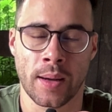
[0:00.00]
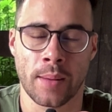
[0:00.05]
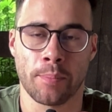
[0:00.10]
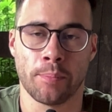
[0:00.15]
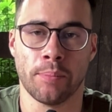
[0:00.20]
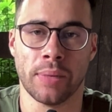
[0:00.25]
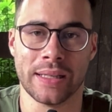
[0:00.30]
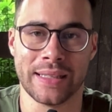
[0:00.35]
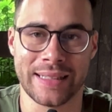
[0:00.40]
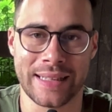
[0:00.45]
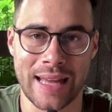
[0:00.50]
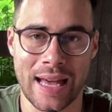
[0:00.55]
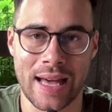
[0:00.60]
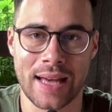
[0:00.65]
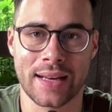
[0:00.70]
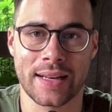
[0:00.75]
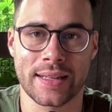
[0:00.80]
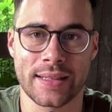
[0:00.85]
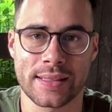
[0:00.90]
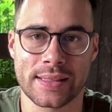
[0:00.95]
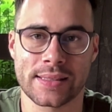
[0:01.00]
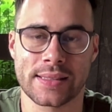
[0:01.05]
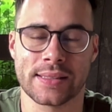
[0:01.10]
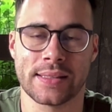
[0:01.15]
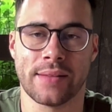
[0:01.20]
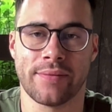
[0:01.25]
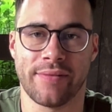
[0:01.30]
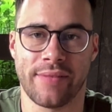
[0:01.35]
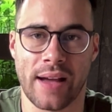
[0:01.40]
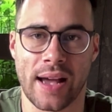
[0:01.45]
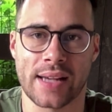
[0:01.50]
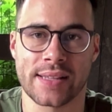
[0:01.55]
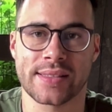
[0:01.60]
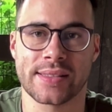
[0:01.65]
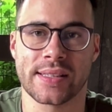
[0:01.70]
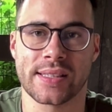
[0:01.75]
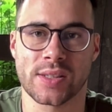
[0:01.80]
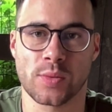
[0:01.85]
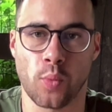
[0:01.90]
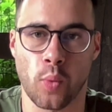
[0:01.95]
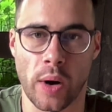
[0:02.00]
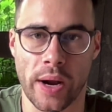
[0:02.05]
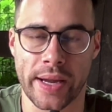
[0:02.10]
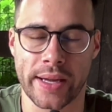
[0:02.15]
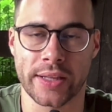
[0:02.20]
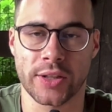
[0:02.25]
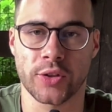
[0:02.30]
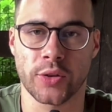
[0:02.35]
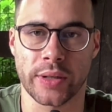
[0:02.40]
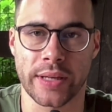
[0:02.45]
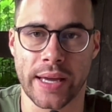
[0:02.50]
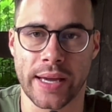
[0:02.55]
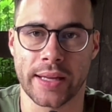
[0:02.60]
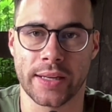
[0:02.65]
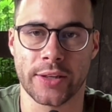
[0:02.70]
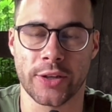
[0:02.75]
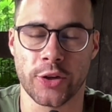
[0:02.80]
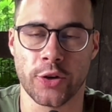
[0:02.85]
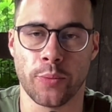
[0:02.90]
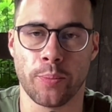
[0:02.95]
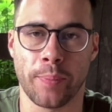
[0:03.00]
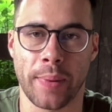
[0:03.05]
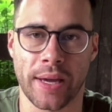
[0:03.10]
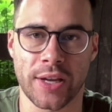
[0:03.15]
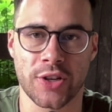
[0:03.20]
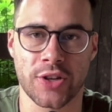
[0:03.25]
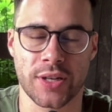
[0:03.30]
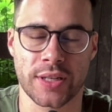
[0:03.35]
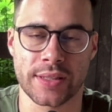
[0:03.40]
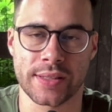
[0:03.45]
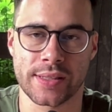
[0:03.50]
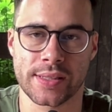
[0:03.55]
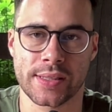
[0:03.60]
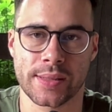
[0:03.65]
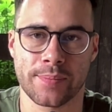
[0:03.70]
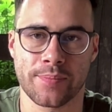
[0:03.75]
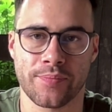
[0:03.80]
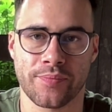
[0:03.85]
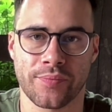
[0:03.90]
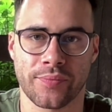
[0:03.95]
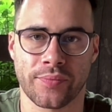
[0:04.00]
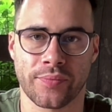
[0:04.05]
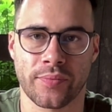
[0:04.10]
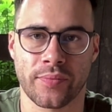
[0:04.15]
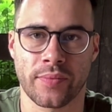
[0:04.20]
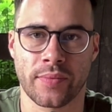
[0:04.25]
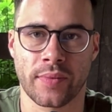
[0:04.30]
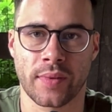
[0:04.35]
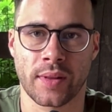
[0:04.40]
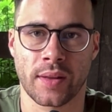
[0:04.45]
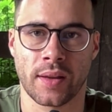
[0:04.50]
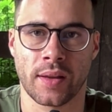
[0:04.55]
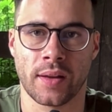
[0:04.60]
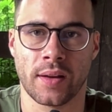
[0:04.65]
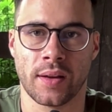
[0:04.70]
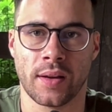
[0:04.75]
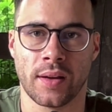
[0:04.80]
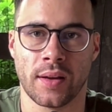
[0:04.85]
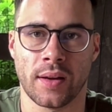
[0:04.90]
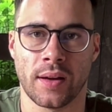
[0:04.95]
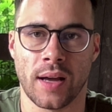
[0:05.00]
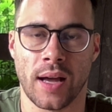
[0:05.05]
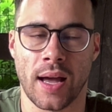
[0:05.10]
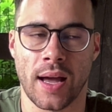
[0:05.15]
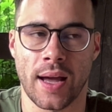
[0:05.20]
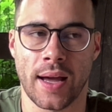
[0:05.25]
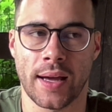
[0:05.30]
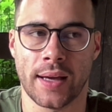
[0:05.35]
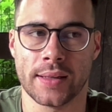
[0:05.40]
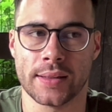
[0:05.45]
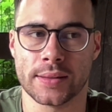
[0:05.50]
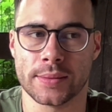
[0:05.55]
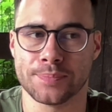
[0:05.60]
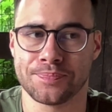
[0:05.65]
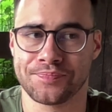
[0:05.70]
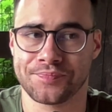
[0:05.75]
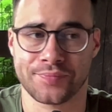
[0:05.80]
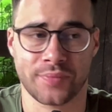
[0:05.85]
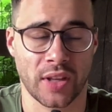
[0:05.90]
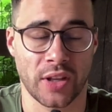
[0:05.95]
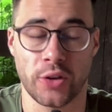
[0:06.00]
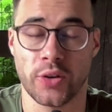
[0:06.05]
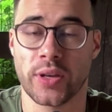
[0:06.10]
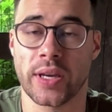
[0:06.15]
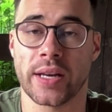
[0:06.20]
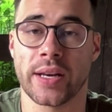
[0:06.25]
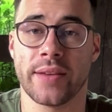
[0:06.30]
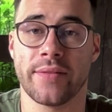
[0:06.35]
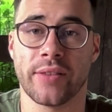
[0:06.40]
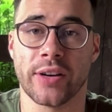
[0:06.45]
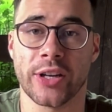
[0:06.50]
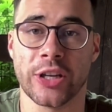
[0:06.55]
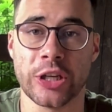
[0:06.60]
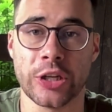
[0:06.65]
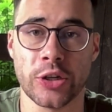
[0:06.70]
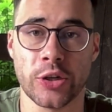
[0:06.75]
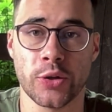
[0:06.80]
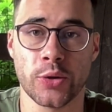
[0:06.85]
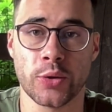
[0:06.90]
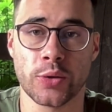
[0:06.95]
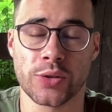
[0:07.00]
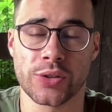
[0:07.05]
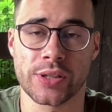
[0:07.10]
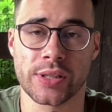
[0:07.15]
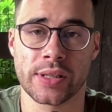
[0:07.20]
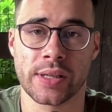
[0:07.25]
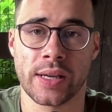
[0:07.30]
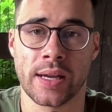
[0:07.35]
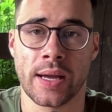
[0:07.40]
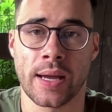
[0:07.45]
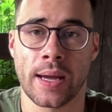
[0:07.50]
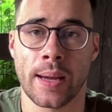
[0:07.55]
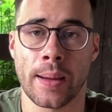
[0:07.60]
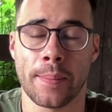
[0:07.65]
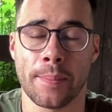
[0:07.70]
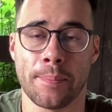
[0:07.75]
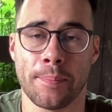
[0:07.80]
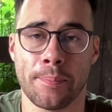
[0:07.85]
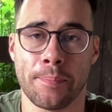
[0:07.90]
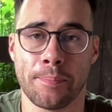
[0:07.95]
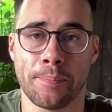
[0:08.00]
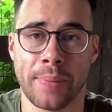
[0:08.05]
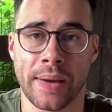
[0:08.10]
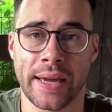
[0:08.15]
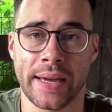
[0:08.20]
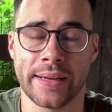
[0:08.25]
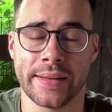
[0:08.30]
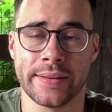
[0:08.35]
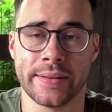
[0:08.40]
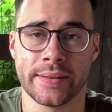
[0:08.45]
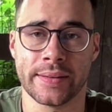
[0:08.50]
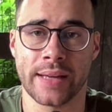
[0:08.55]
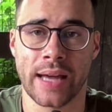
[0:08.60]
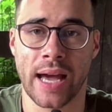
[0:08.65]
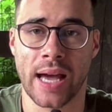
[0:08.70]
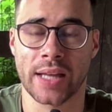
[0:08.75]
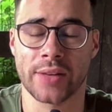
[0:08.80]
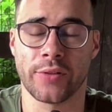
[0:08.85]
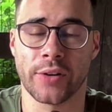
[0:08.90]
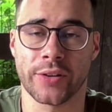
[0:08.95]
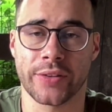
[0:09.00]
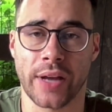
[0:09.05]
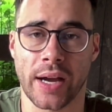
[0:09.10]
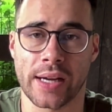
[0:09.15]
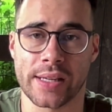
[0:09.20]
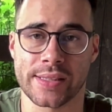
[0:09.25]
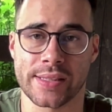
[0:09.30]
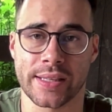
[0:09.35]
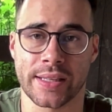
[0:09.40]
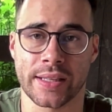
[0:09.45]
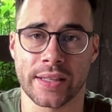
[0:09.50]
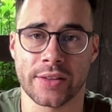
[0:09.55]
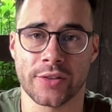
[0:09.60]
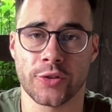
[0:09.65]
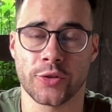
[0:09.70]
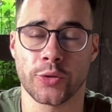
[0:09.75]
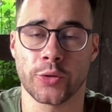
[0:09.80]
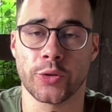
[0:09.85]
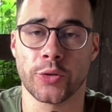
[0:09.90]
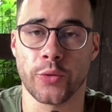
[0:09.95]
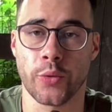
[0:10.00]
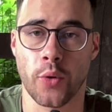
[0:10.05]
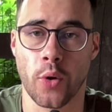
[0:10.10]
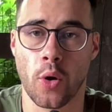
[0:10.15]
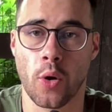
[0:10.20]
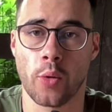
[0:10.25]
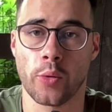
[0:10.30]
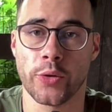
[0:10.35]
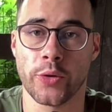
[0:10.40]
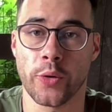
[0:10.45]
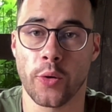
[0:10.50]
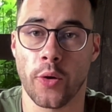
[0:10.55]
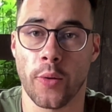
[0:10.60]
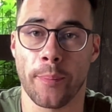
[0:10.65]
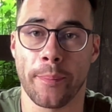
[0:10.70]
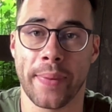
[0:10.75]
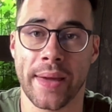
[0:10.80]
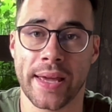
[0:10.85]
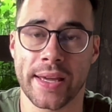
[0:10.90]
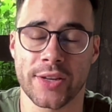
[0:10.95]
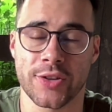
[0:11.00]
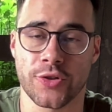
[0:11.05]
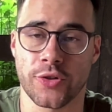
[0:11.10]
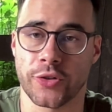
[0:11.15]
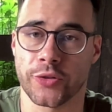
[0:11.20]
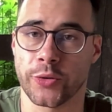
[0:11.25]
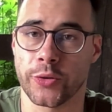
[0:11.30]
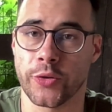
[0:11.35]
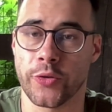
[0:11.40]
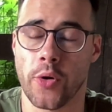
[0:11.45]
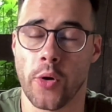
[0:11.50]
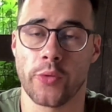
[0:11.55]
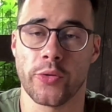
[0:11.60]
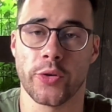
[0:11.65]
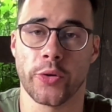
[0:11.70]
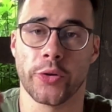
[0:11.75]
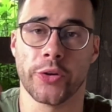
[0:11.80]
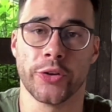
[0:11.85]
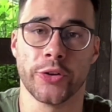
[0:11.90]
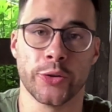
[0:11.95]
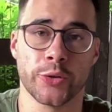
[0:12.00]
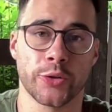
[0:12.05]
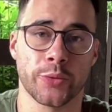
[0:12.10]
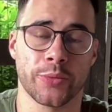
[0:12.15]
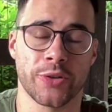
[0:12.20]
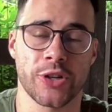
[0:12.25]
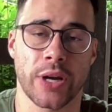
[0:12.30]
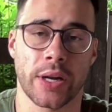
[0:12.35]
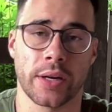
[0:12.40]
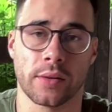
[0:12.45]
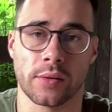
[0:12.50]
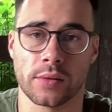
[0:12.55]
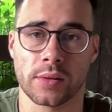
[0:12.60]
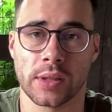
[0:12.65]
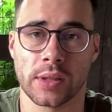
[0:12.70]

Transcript: But that is the fastest way to get new patients. And you can even use paid advertising to grow your page or to grow your YouTube channel